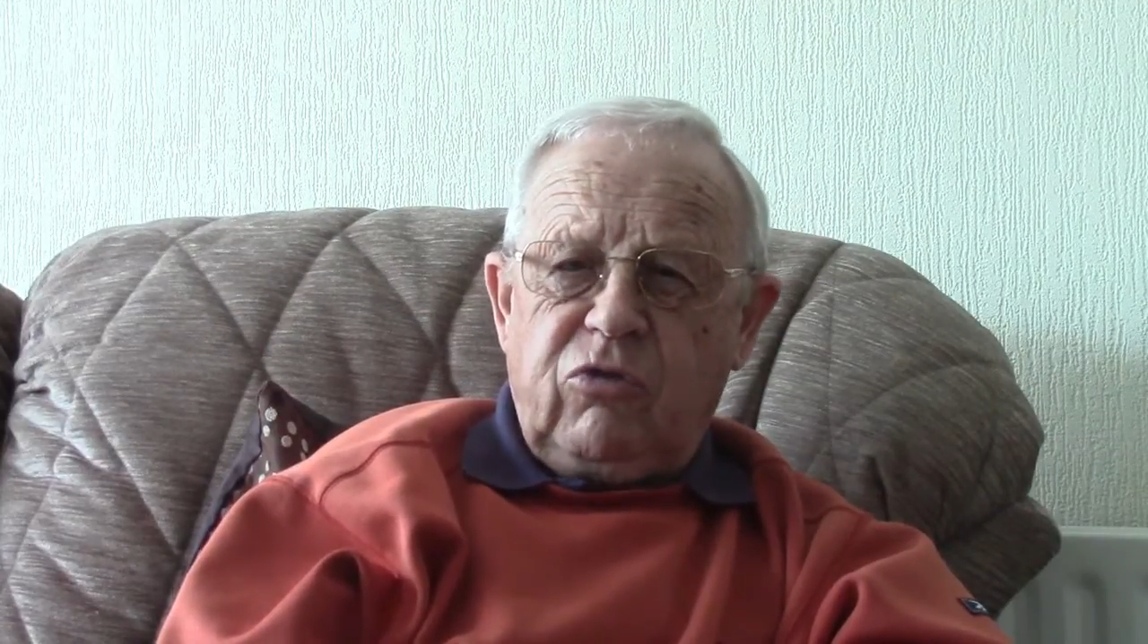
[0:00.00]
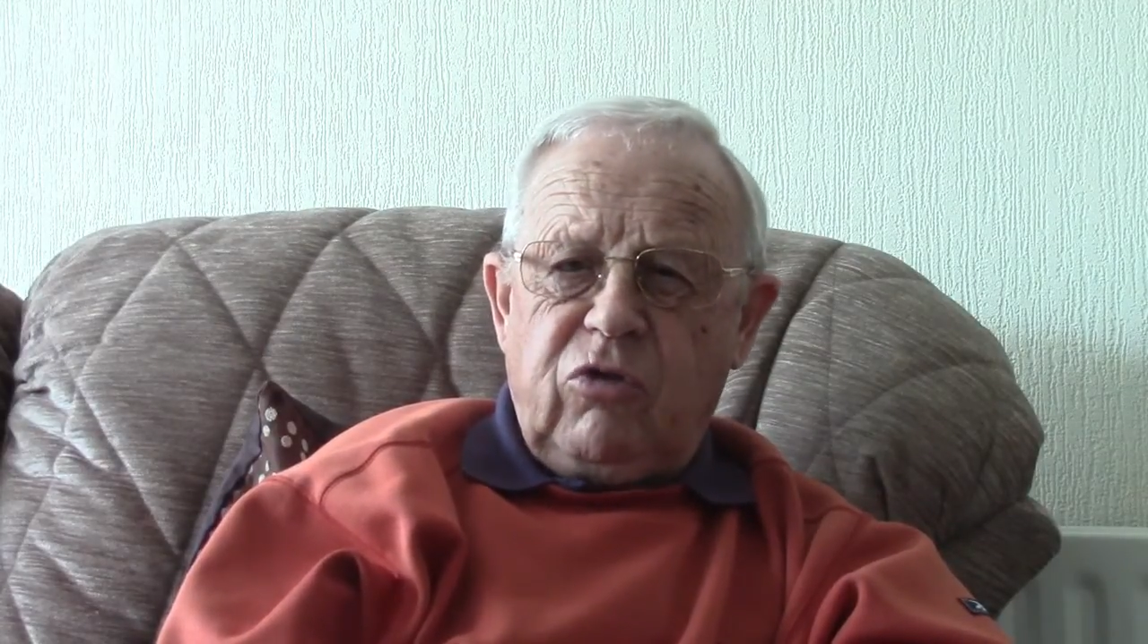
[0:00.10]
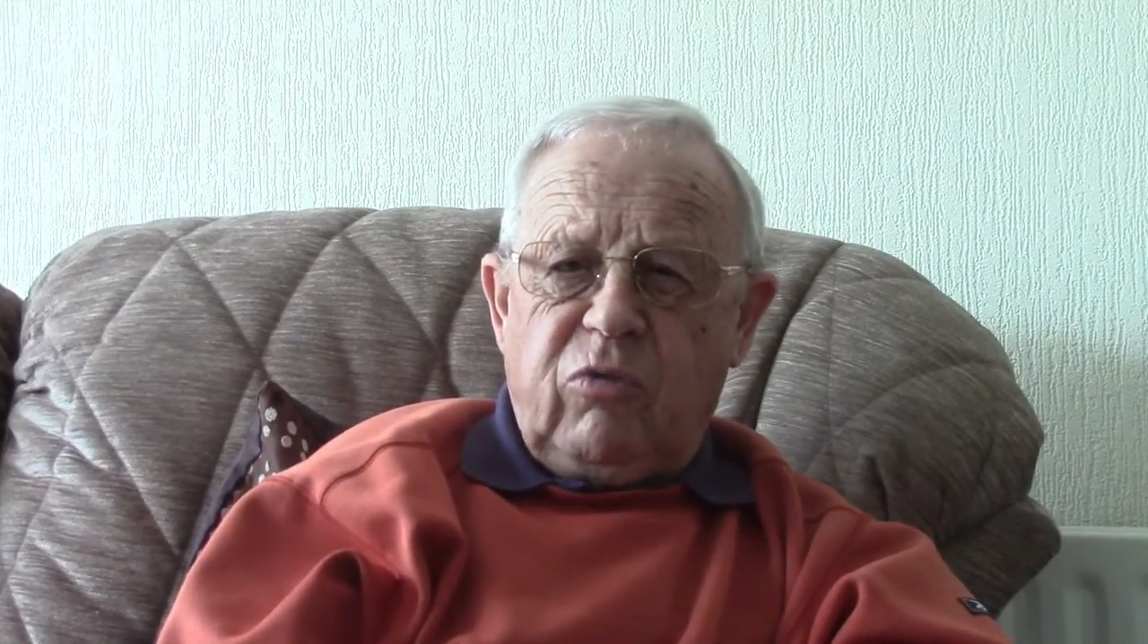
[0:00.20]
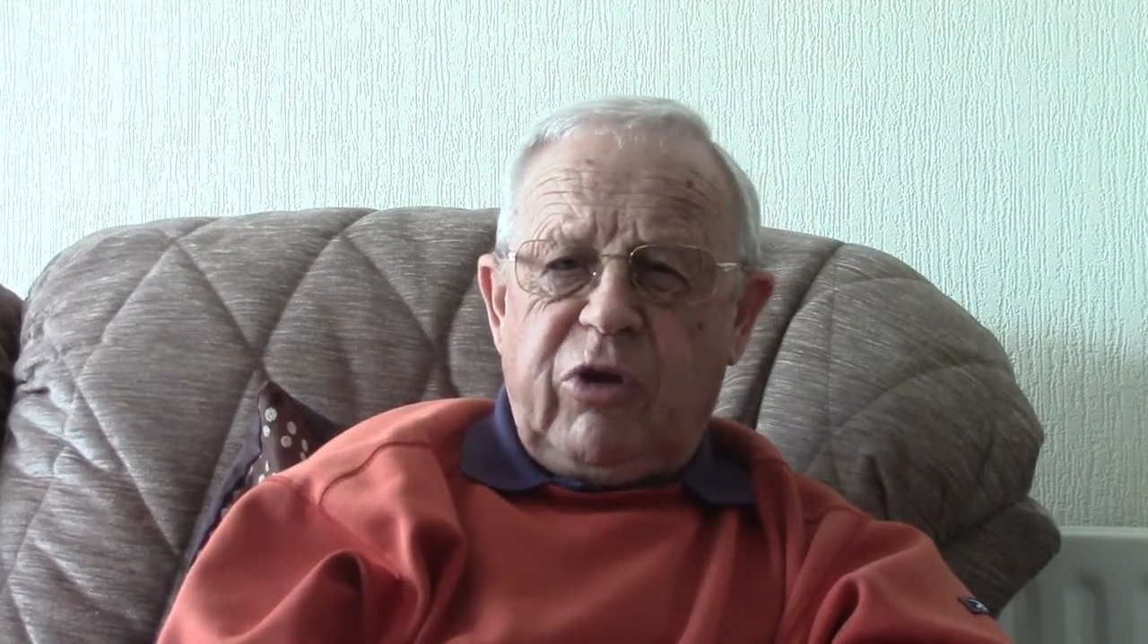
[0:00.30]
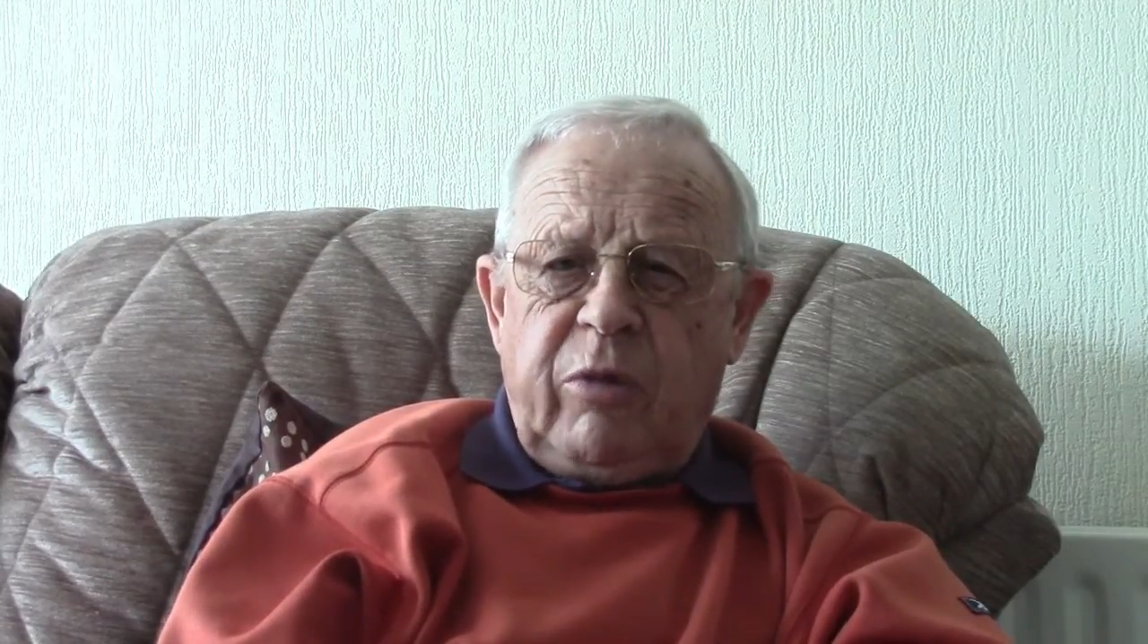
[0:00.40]

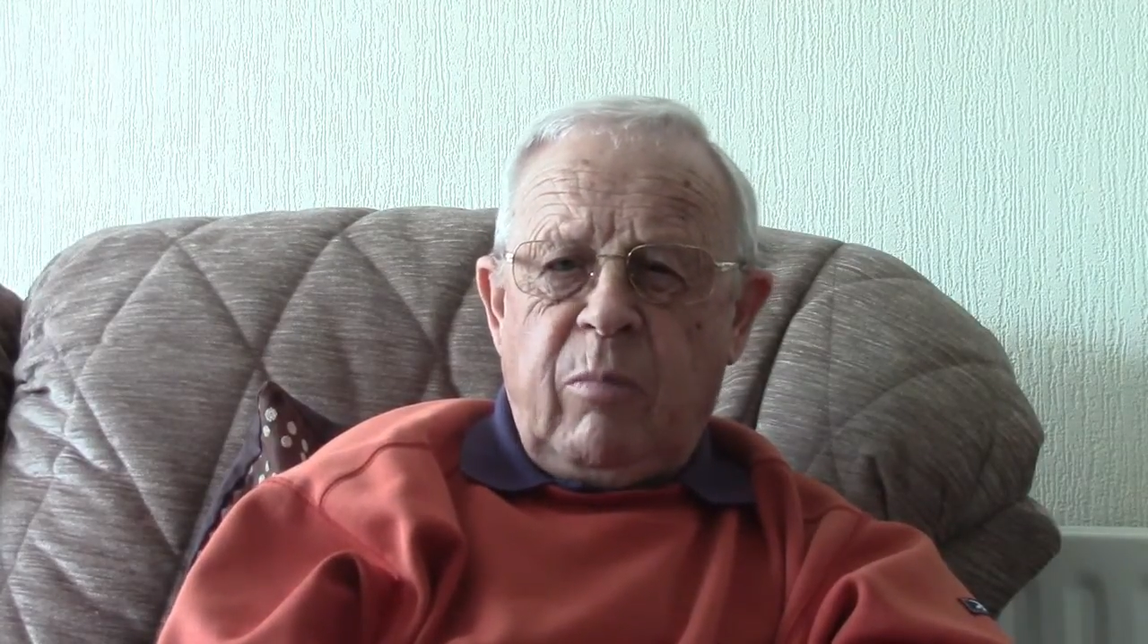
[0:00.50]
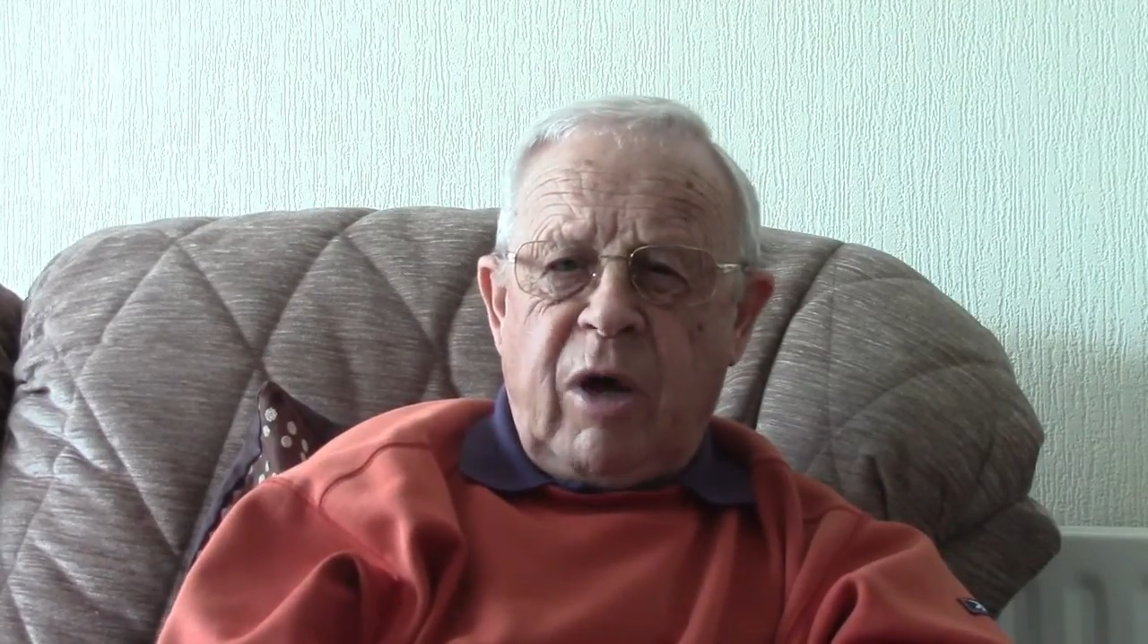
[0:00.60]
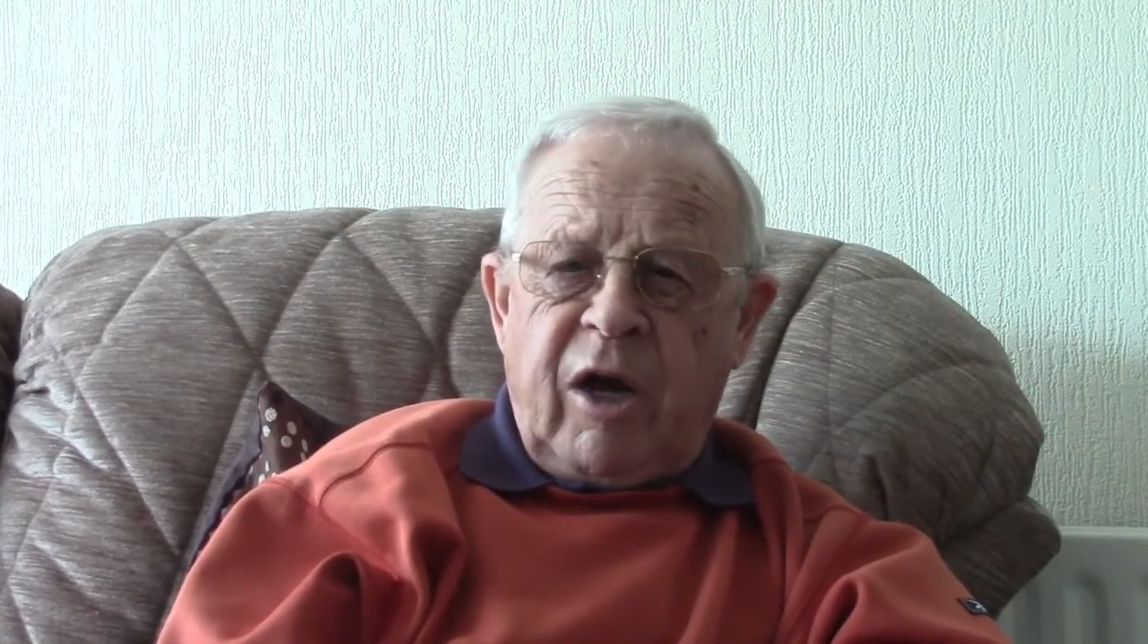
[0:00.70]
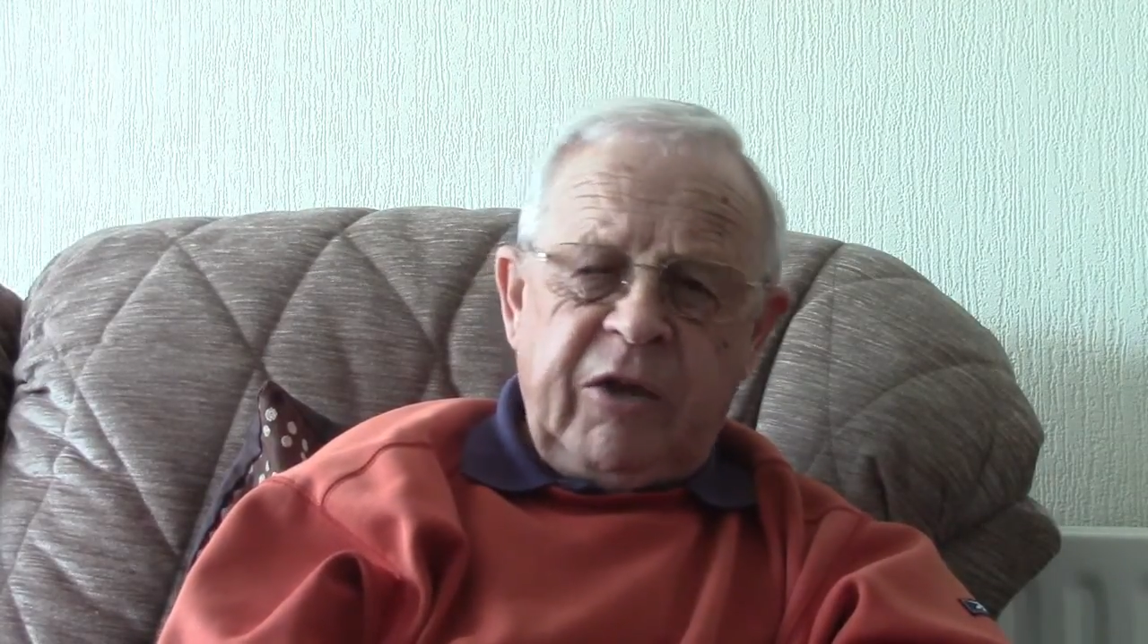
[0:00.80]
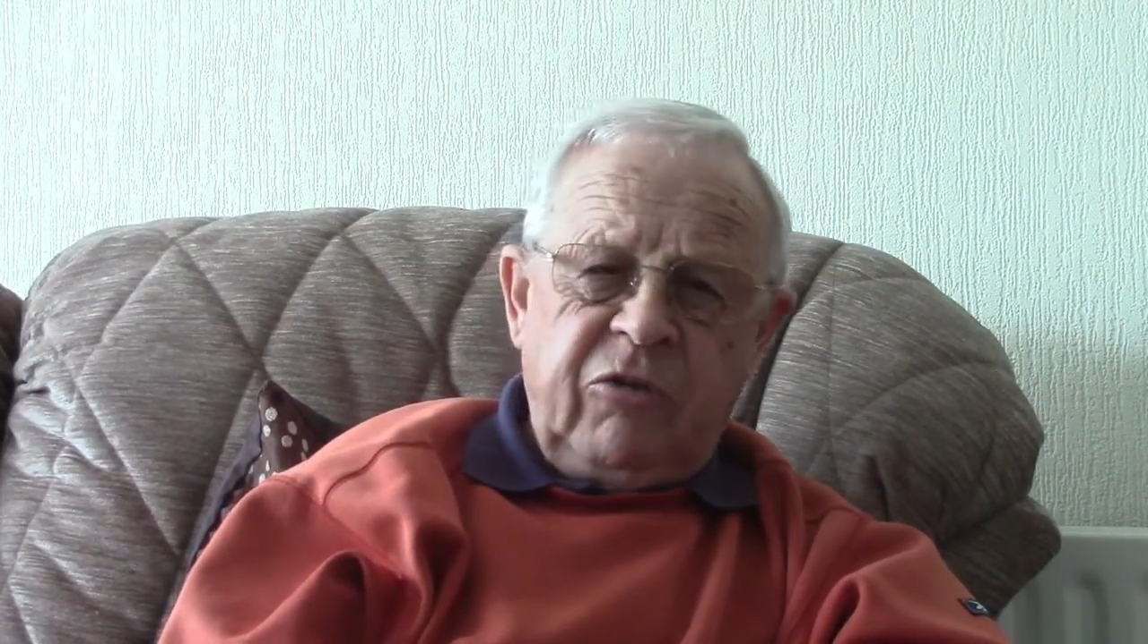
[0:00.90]
covered in
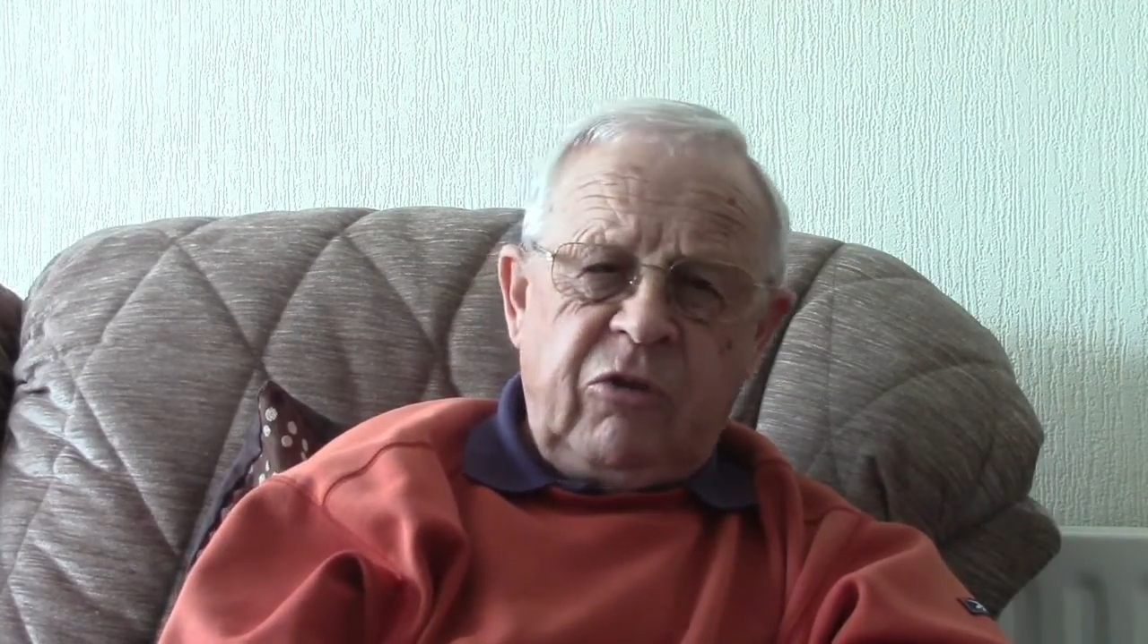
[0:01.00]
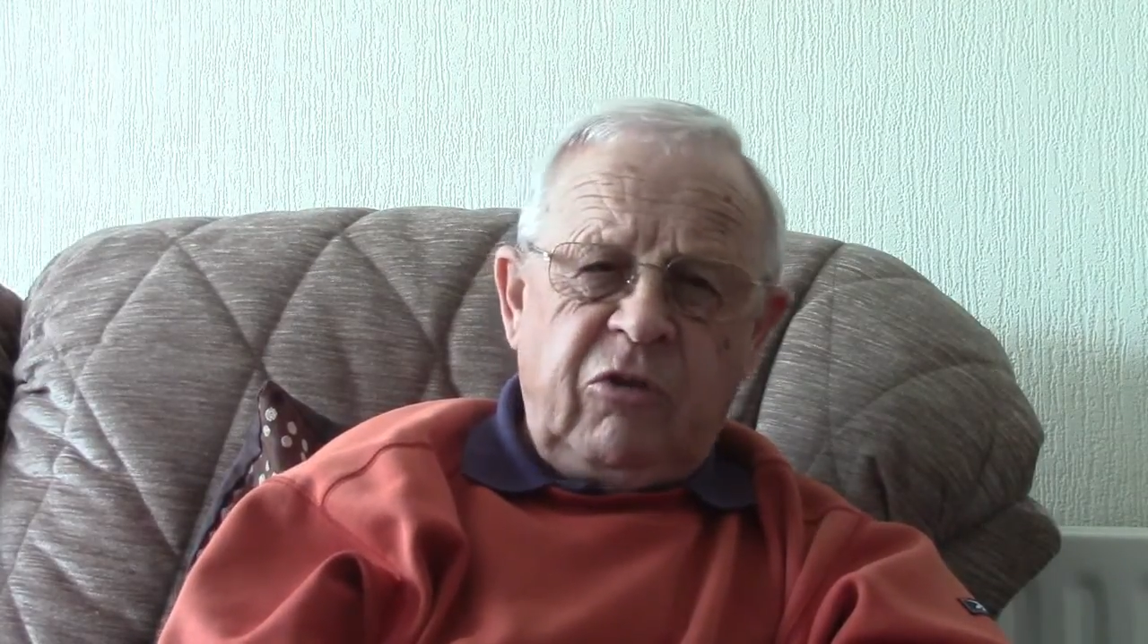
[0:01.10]
mines